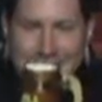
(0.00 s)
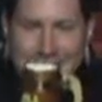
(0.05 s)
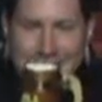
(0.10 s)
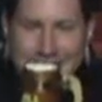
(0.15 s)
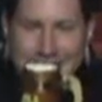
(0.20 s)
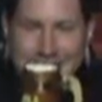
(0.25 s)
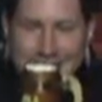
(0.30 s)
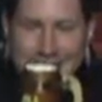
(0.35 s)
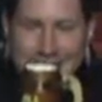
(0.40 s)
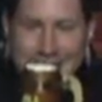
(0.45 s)

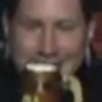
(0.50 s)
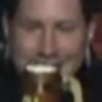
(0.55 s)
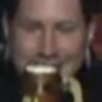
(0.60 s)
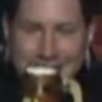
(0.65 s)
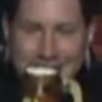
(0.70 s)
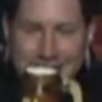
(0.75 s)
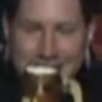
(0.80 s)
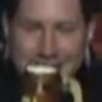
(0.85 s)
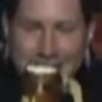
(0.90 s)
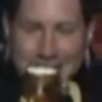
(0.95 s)

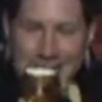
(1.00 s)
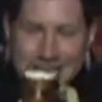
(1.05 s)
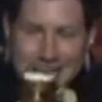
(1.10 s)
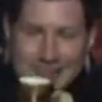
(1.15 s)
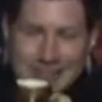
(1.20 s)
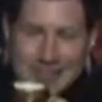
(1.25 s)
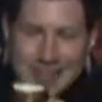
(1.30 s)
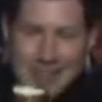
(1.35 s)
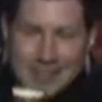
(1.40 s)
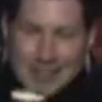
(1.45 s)

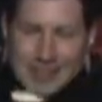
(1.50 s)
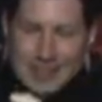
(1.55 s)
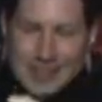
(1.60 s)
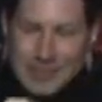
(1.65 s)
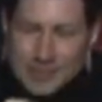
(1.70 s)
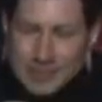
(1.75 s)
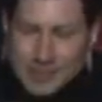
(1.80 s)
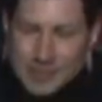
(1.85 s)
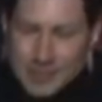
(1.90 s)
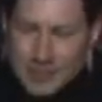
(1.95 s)

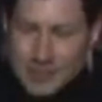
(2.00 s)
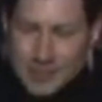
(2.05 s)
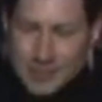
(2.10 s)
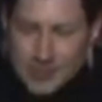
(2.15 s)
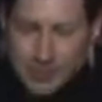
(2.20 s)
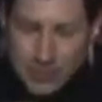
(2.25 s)
The person shown says nothing.